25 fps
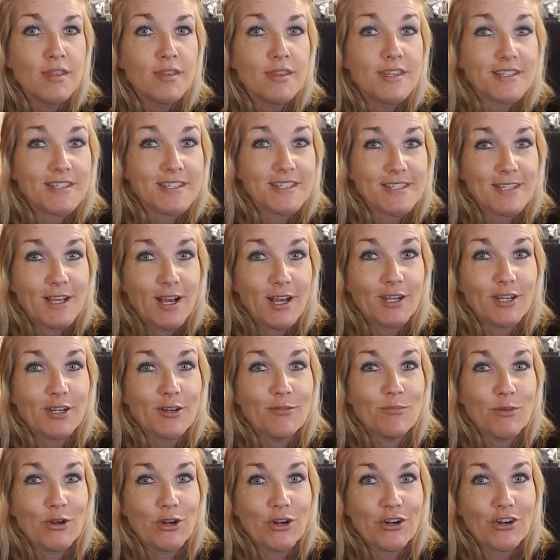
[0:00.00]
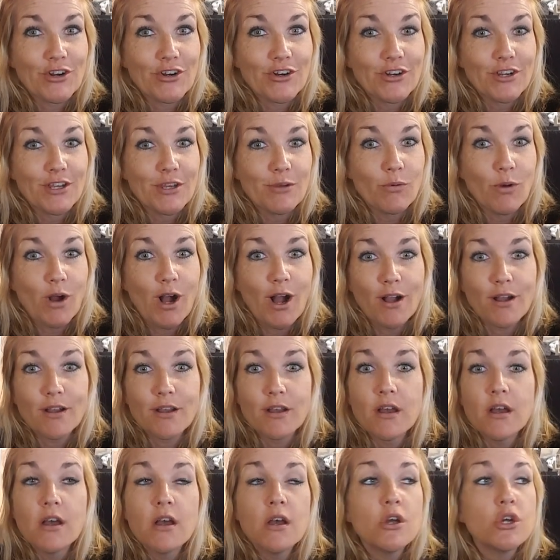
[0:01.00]
the Sun and Mercury walk
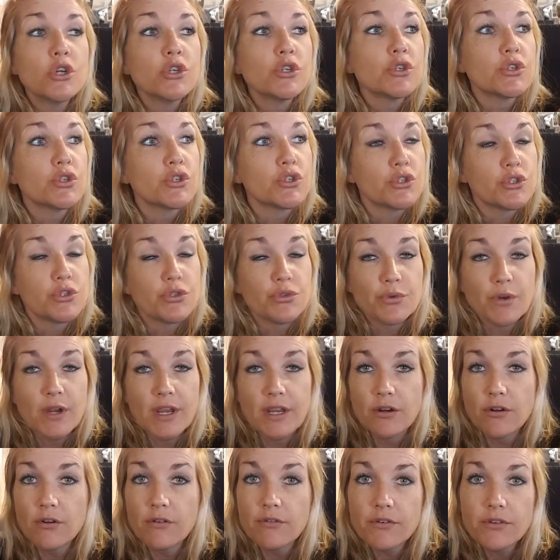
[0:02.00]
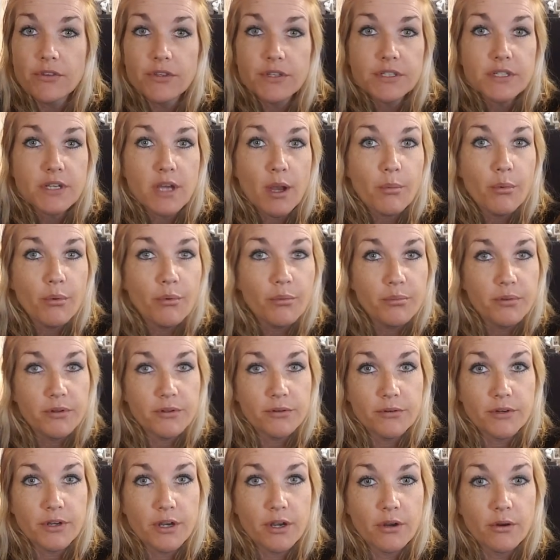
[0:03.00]
straight over the top of
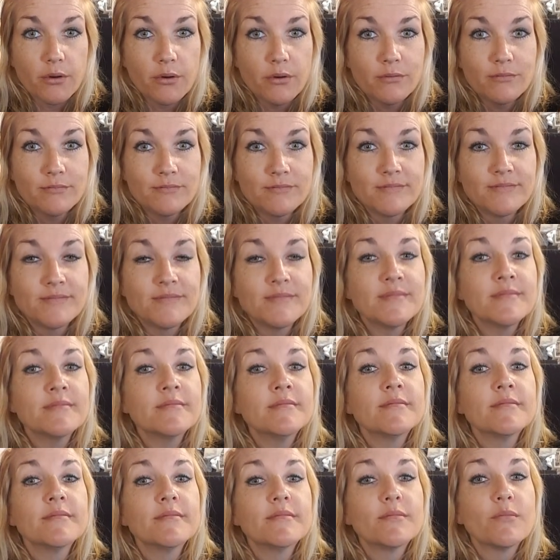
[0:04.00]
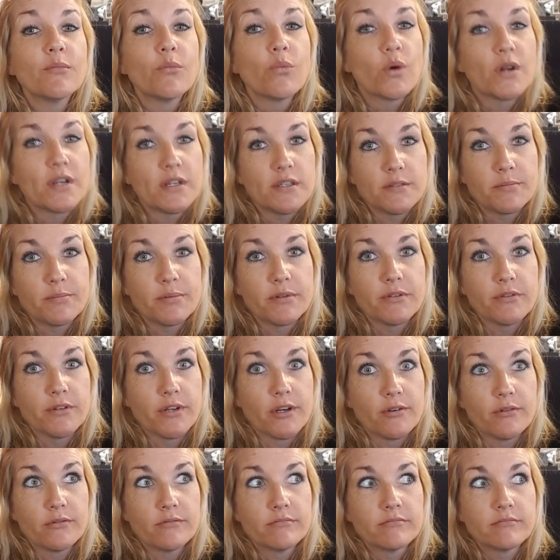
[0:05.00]
Pluto. What is
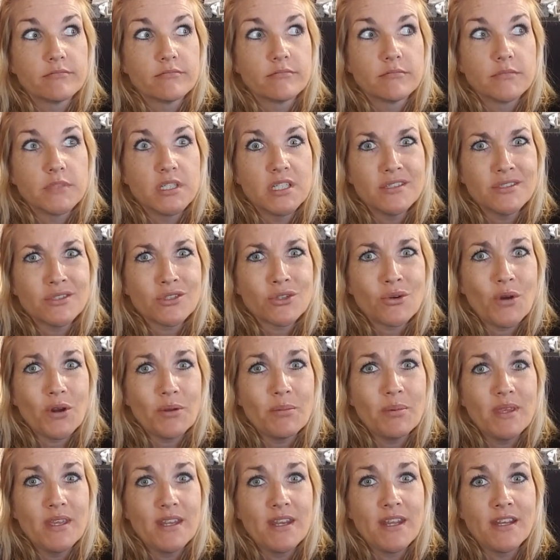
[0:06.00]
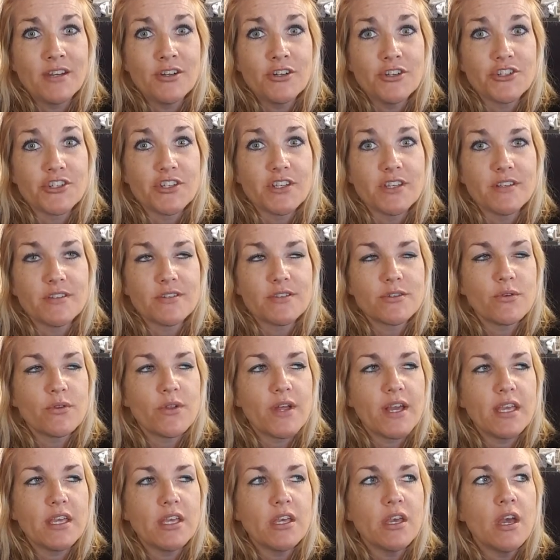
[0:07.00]
Pluto? He's Scorpion energy. So
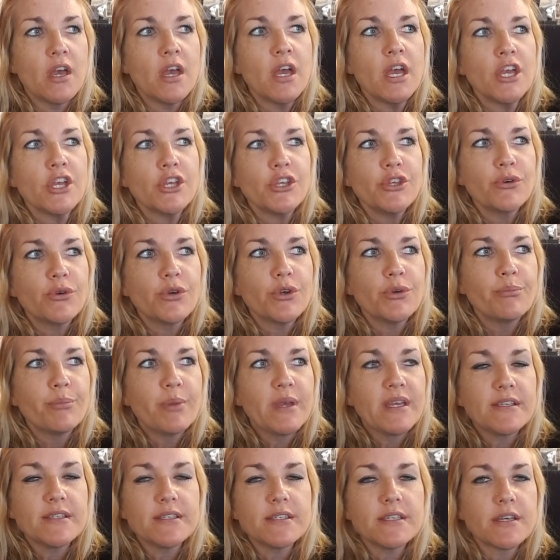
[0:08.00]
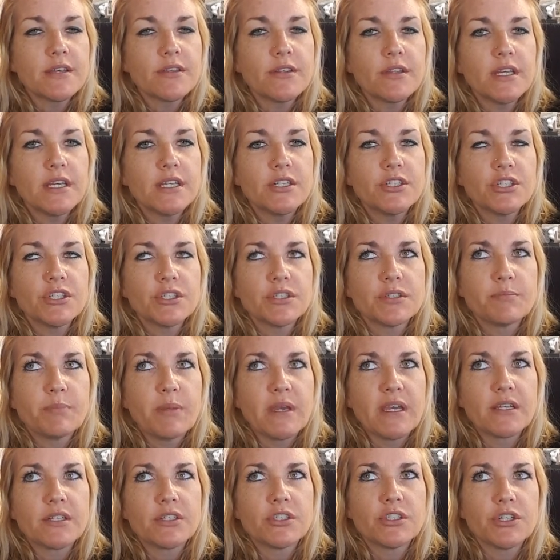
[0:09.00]
like you can basically just
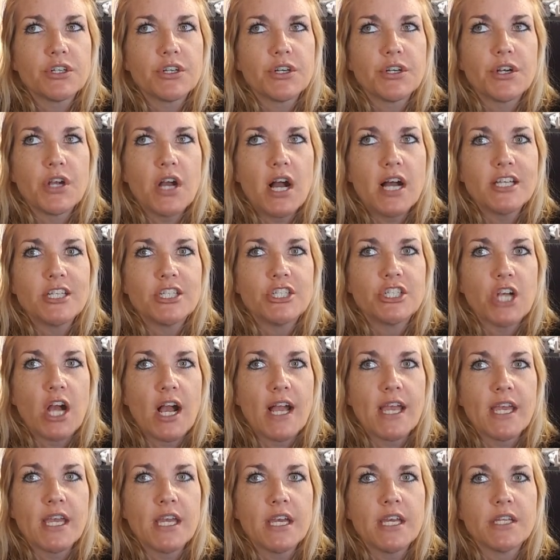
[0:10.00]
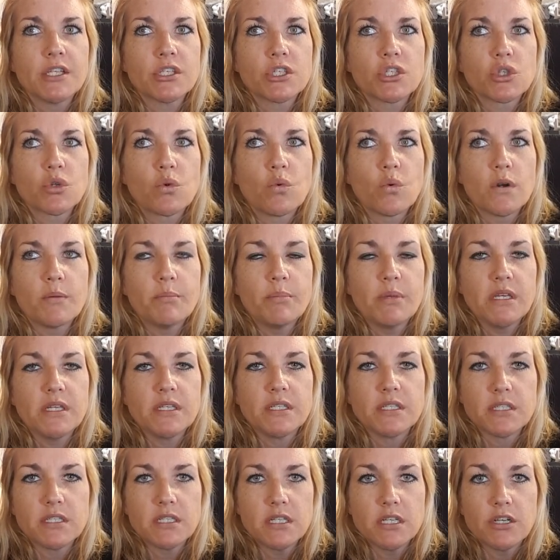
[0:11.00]
picture a giant
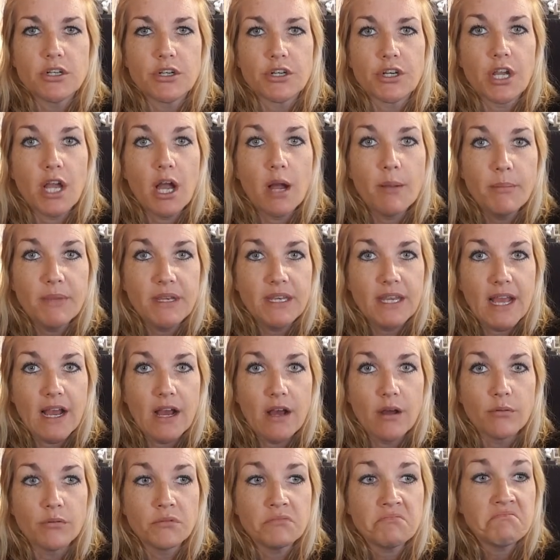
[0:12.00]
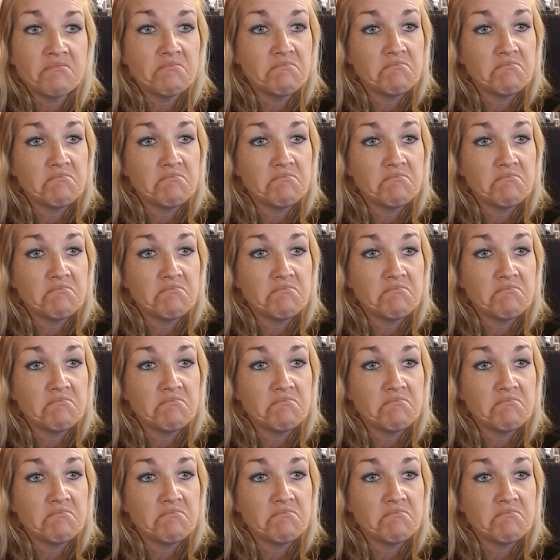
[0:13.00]
scorpion stinger coming down